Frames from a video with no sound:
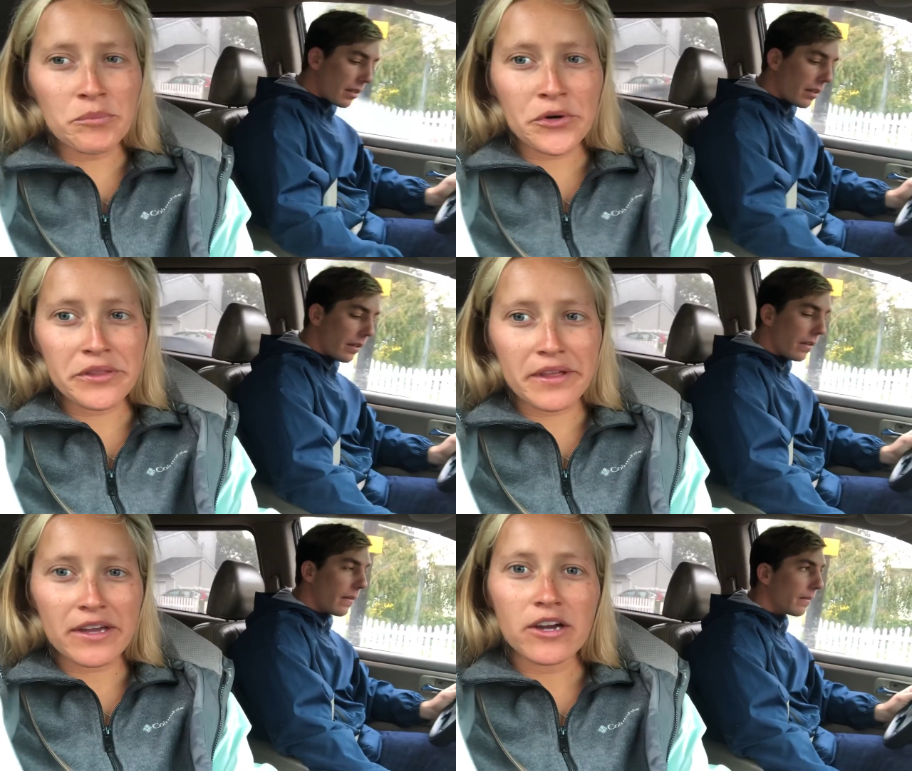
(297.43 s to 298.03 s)
Speaker 1: One
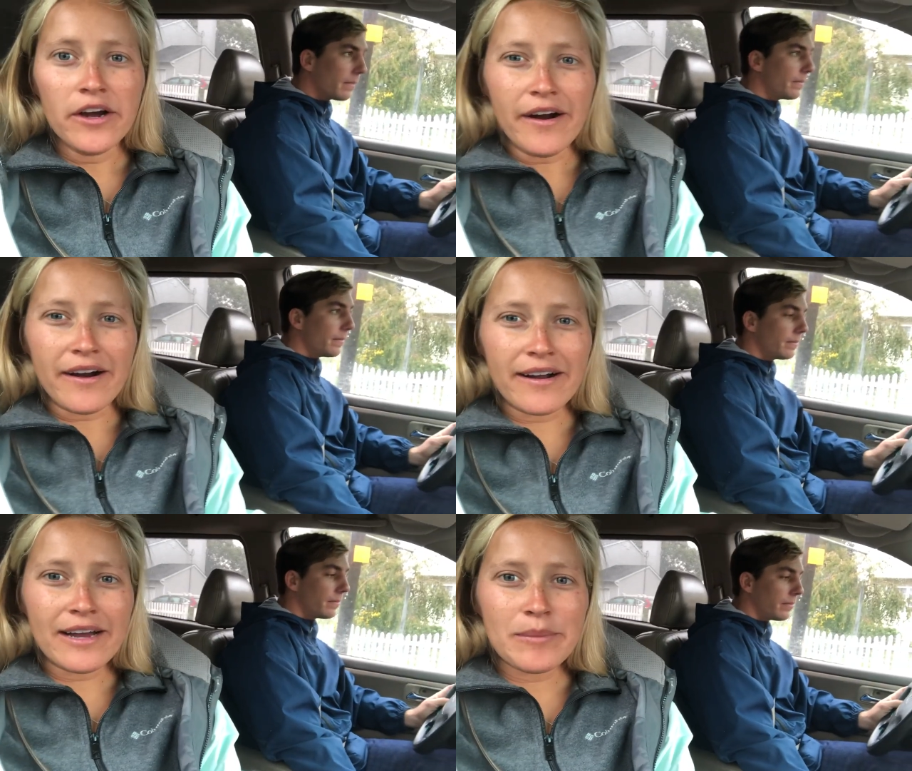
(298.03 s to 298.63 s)
more thing.
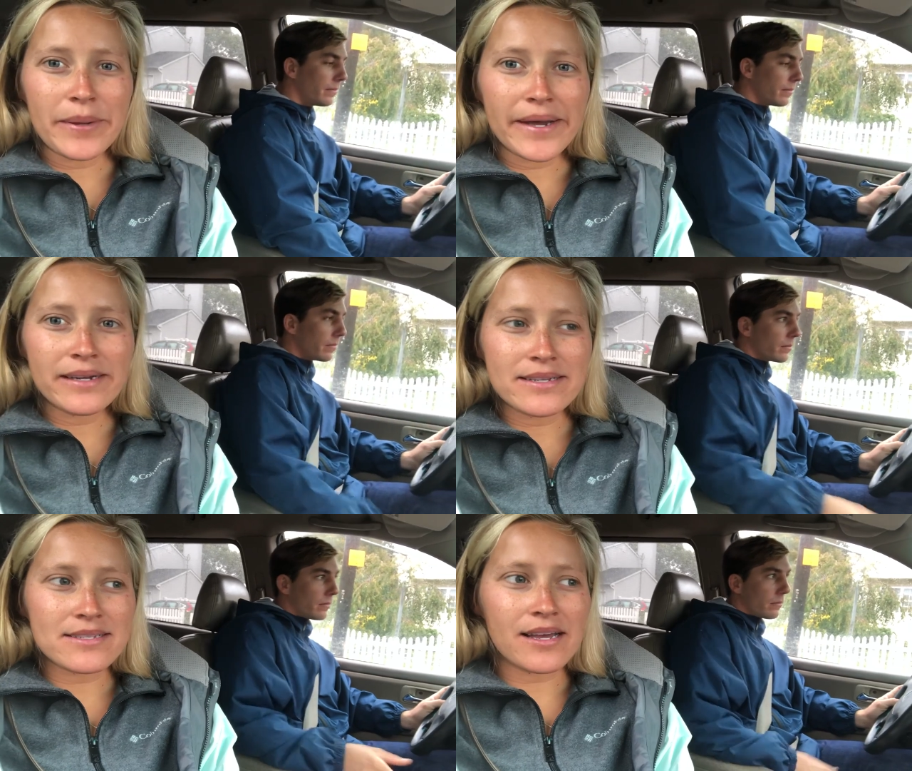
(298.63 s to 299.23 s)
Our
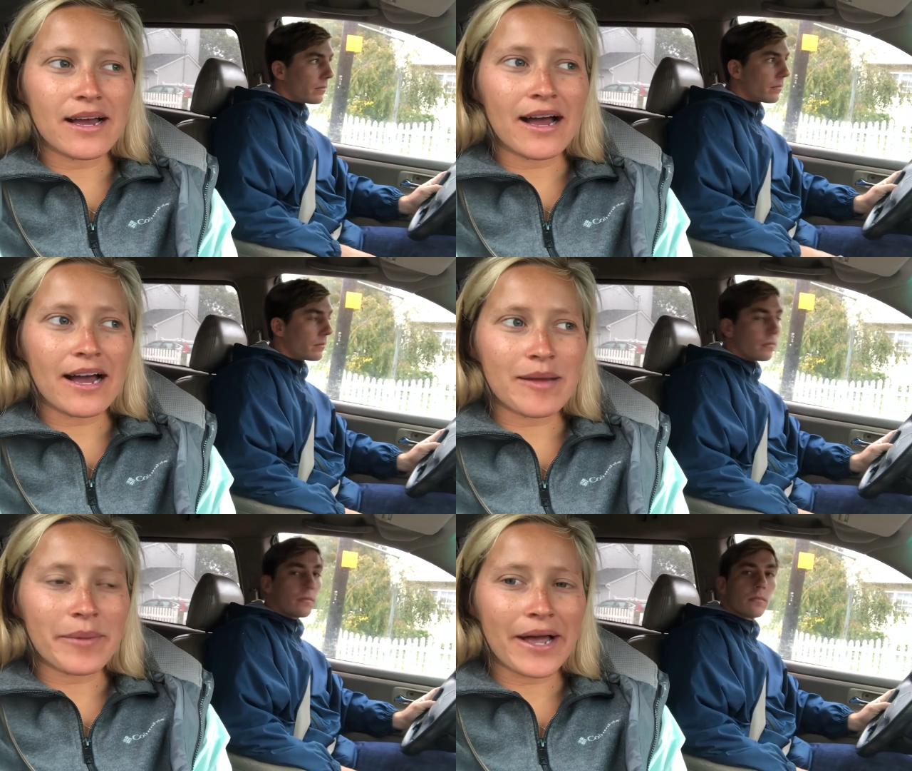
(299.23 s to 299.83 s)
iPad is an
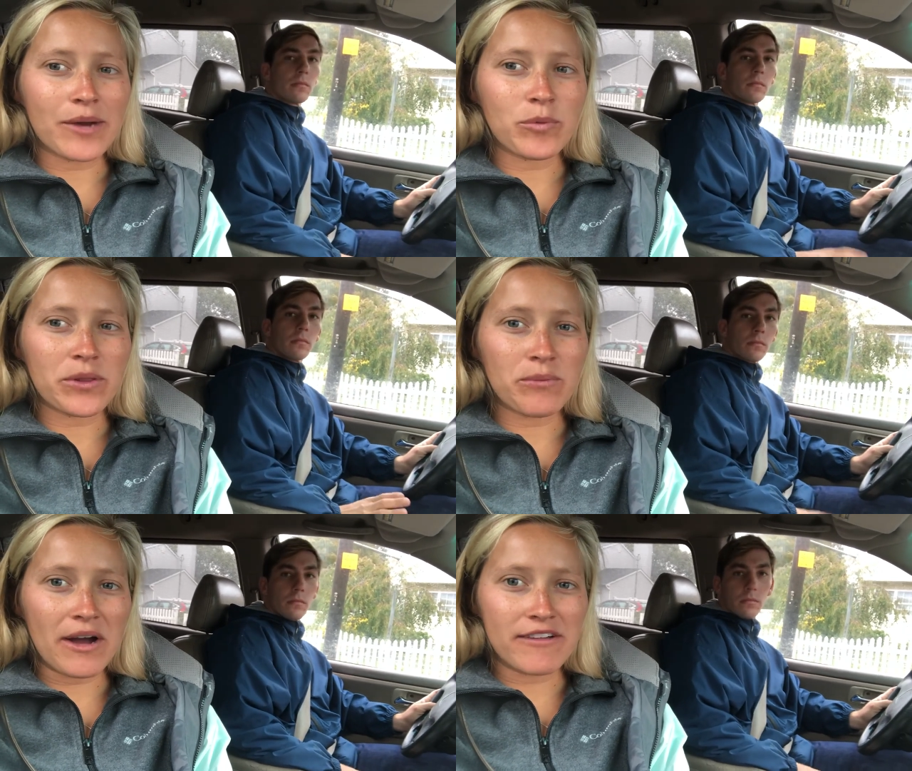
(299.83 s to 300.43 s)
iPad
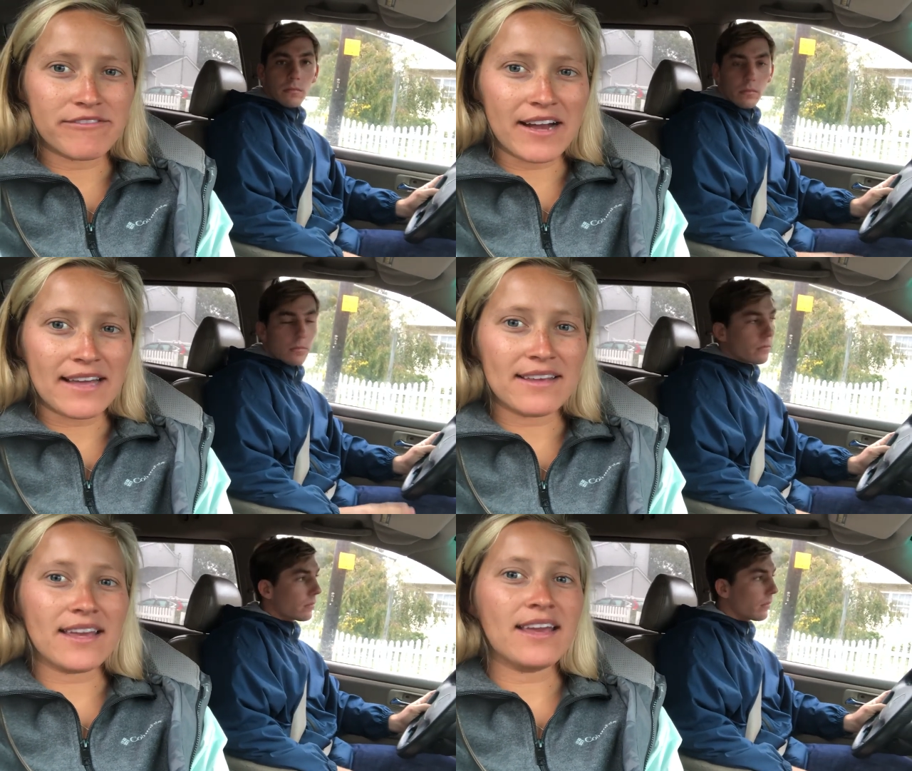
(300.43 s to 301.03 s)
with
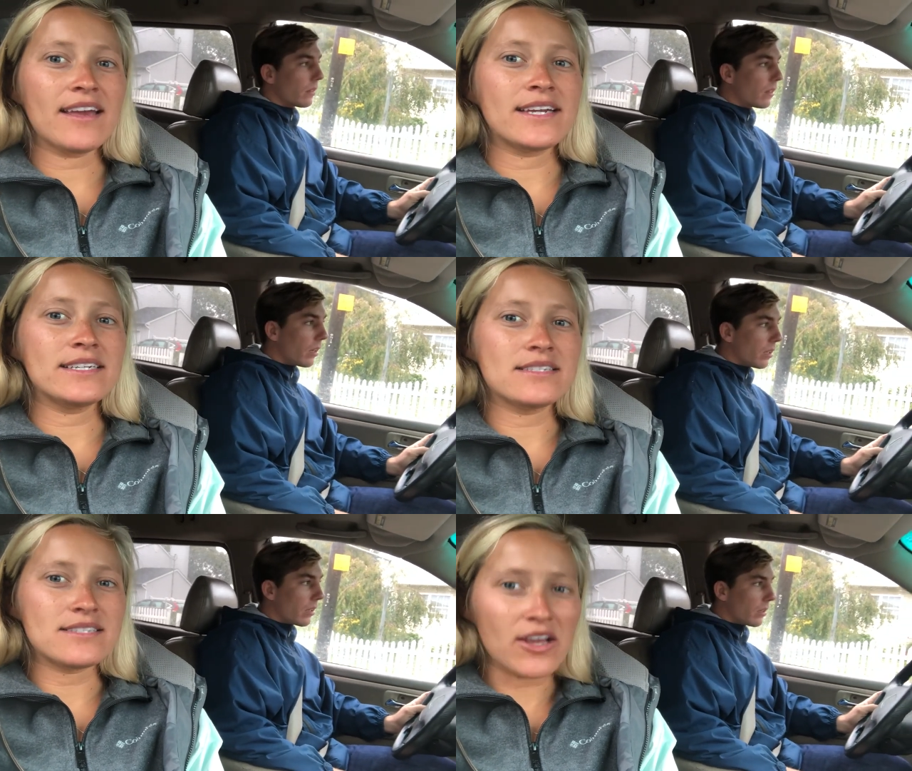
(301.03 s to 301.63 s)
Wi-Fi
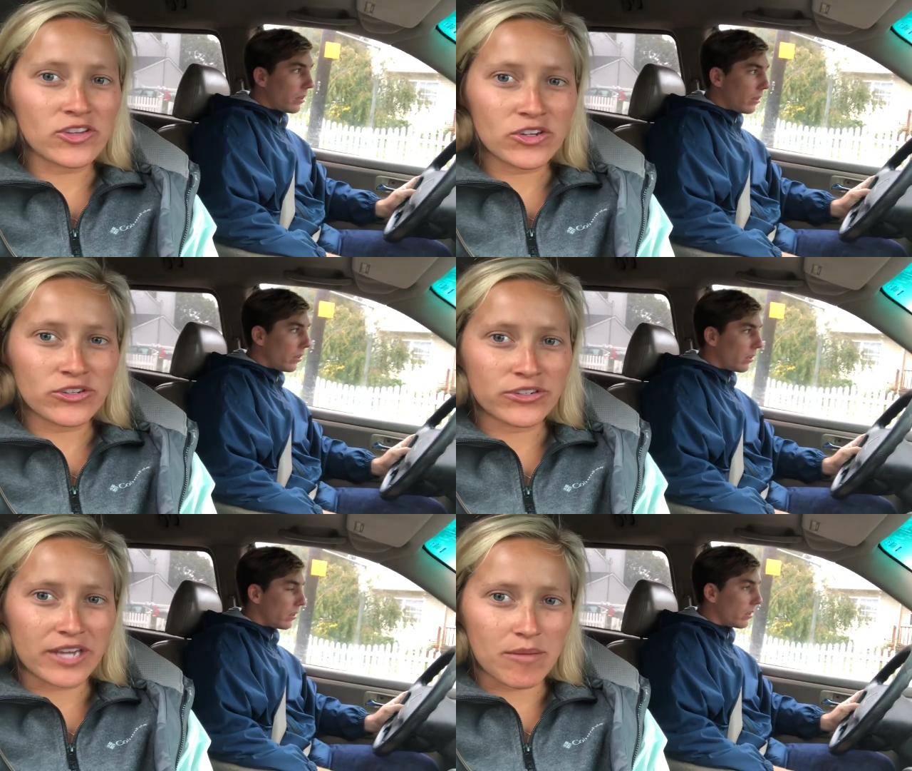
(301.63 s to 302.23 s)
and
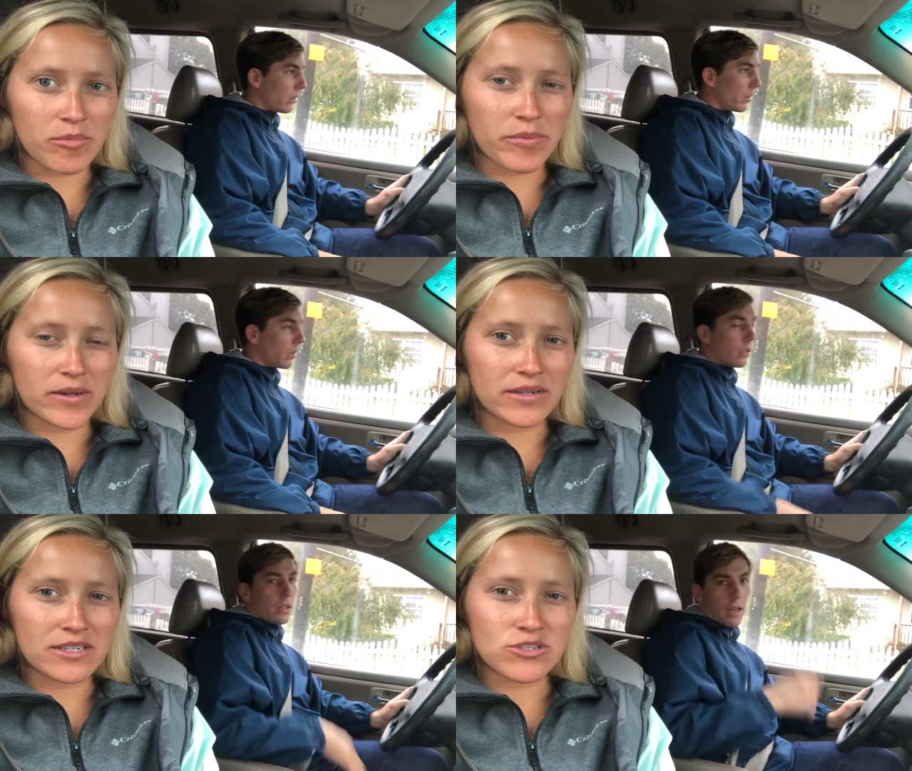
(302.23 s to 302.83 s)
cellular
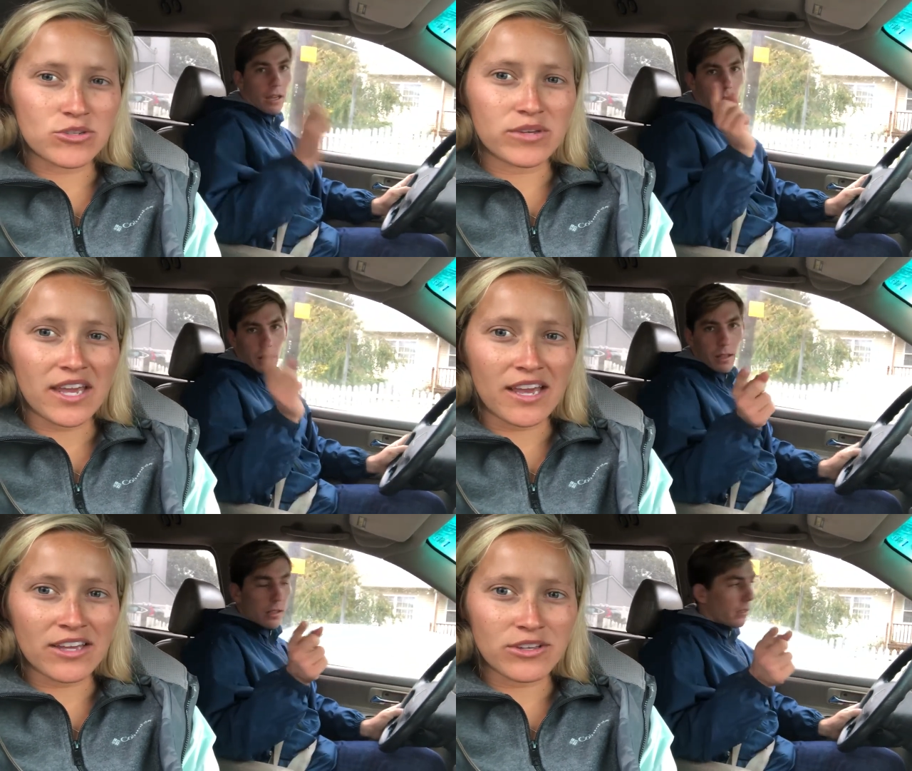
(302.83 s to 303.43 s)
capabilities. You
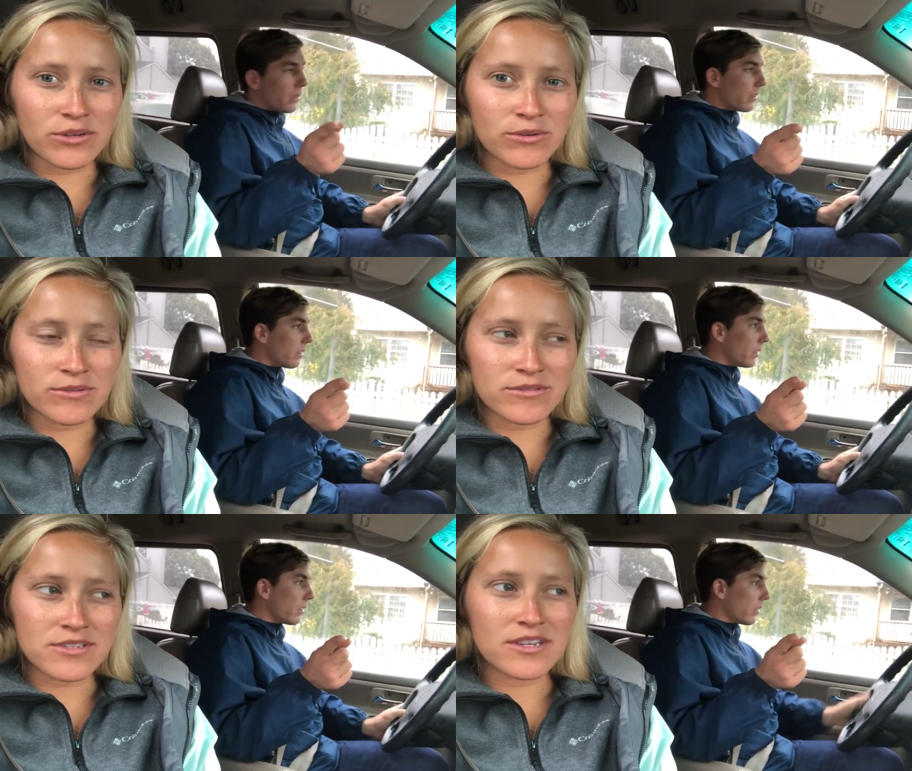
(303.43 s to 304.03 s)
can't
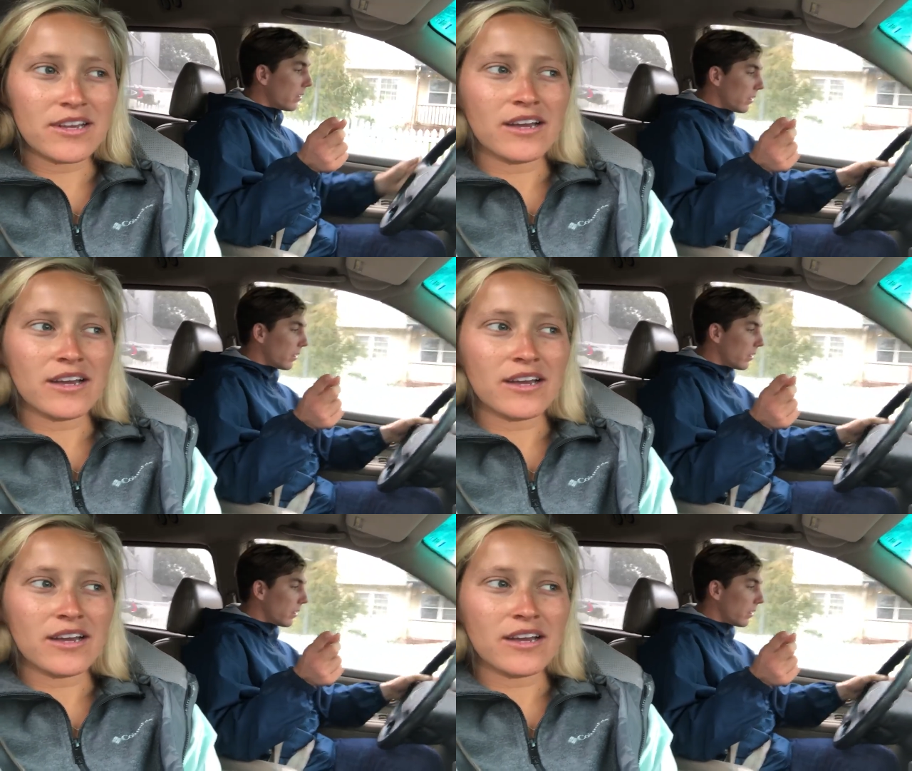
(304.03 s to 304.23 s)
use